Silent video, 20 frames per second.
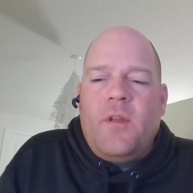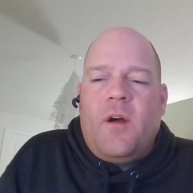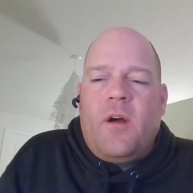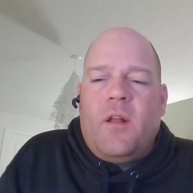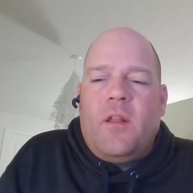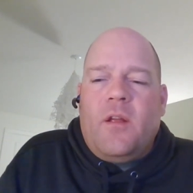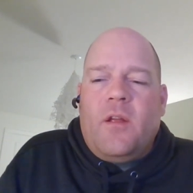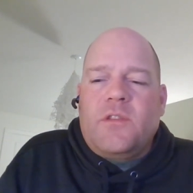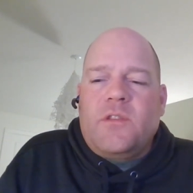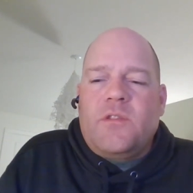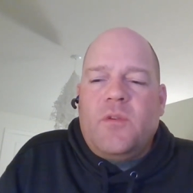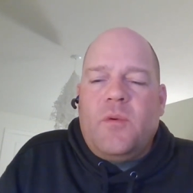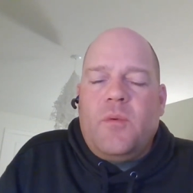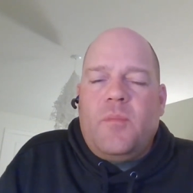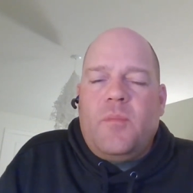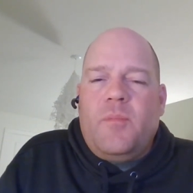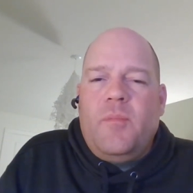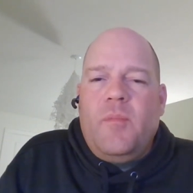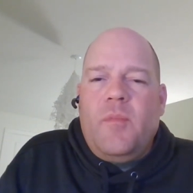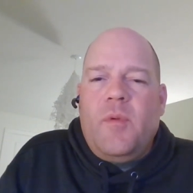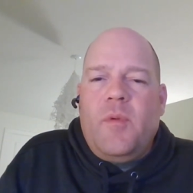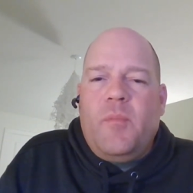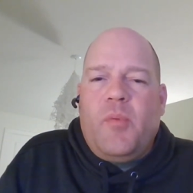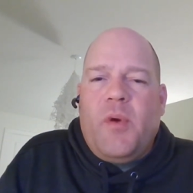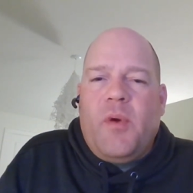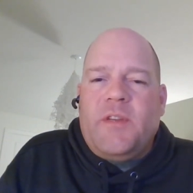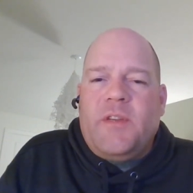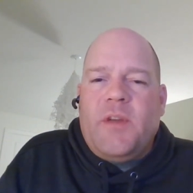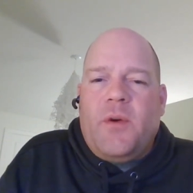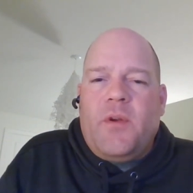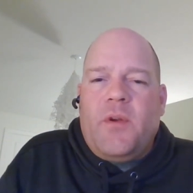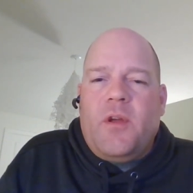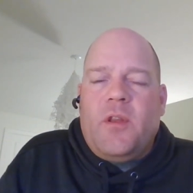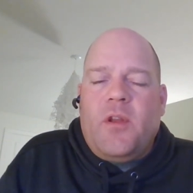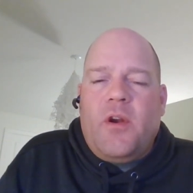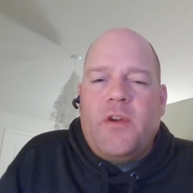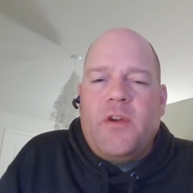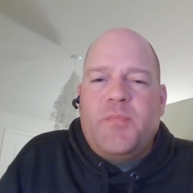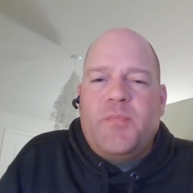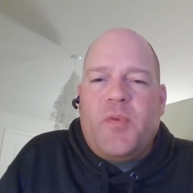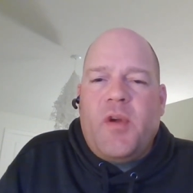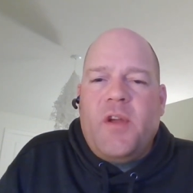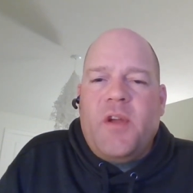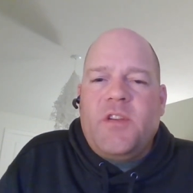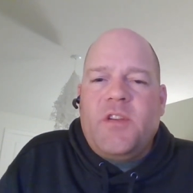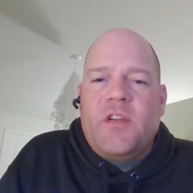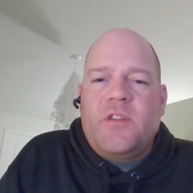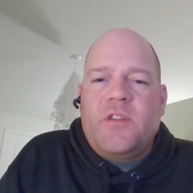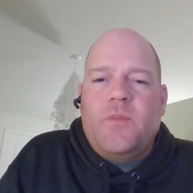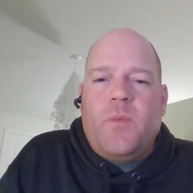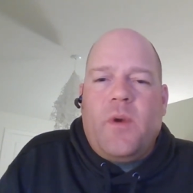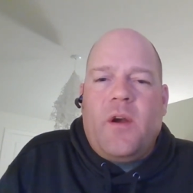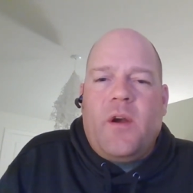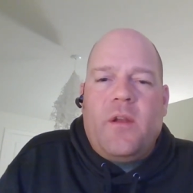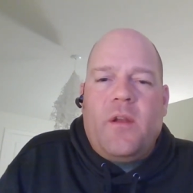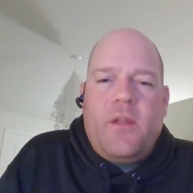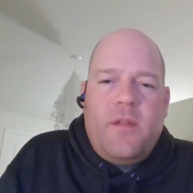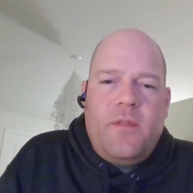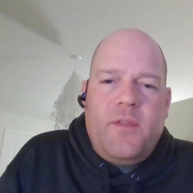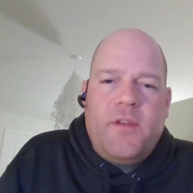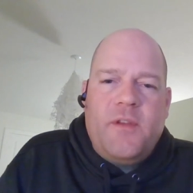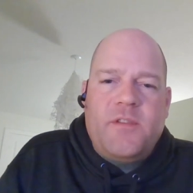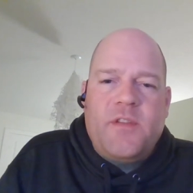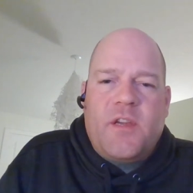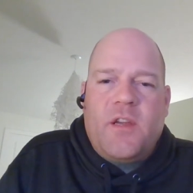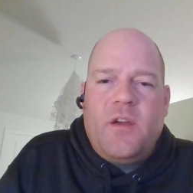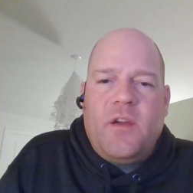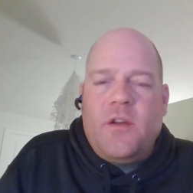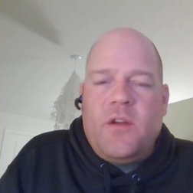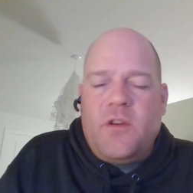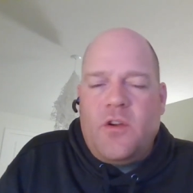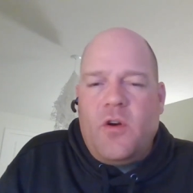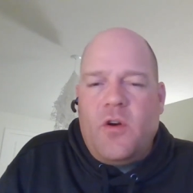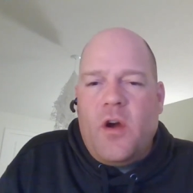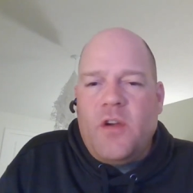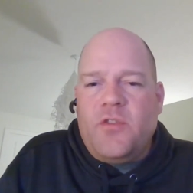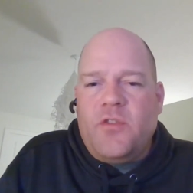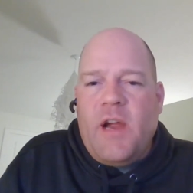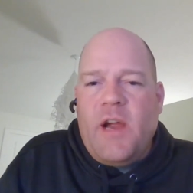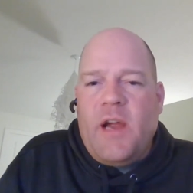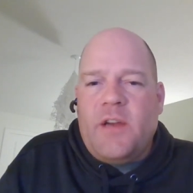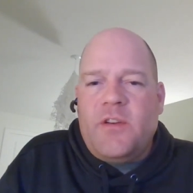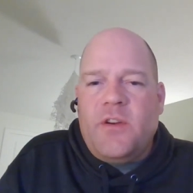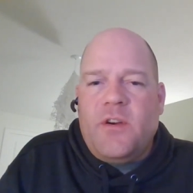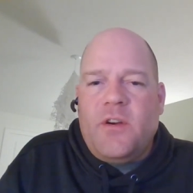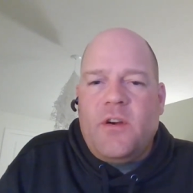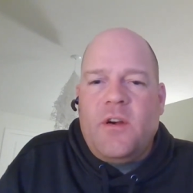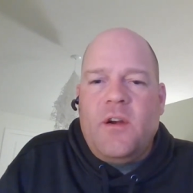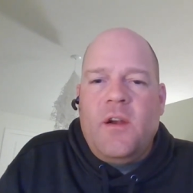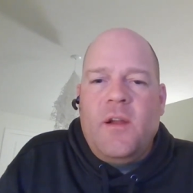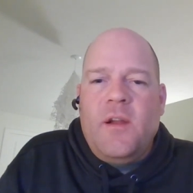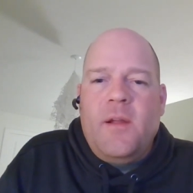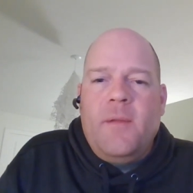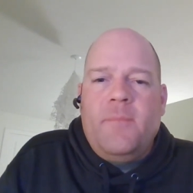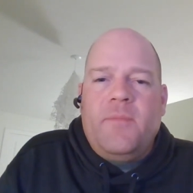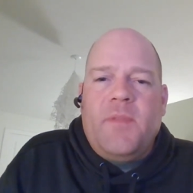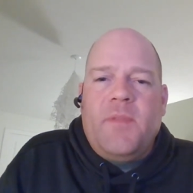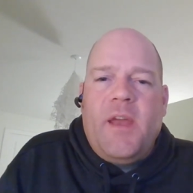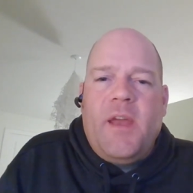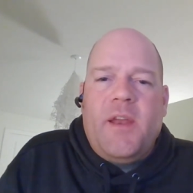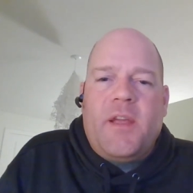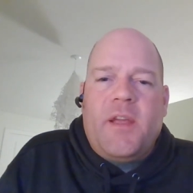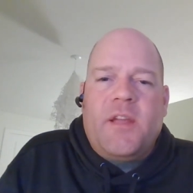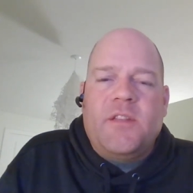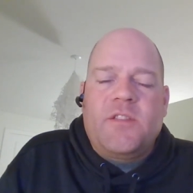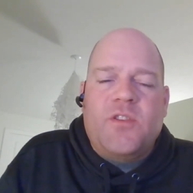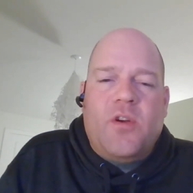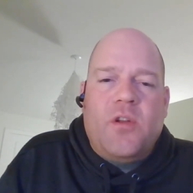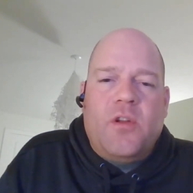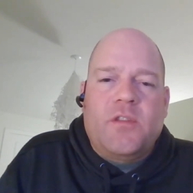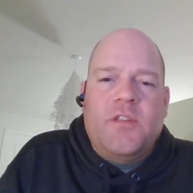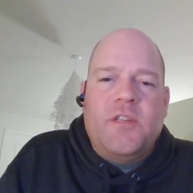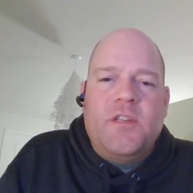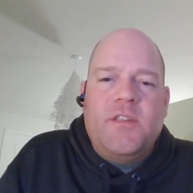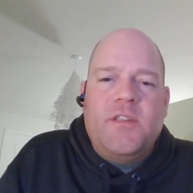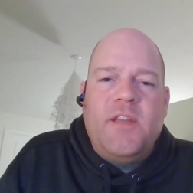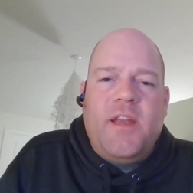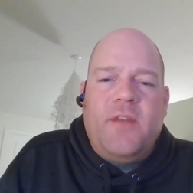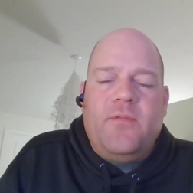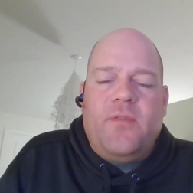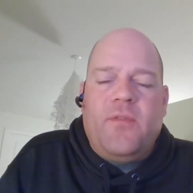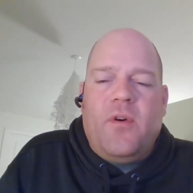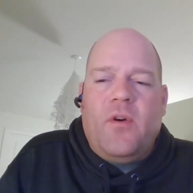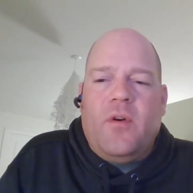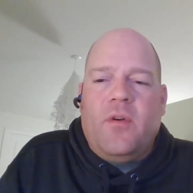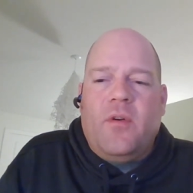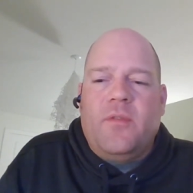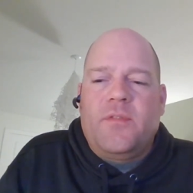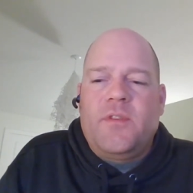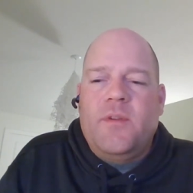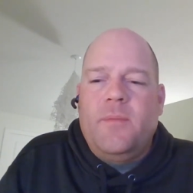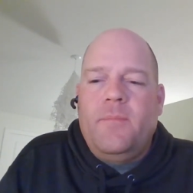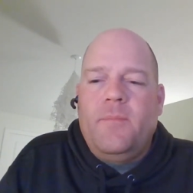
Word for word: I'll also point out on large projects where there's a contractor and a consultant involved,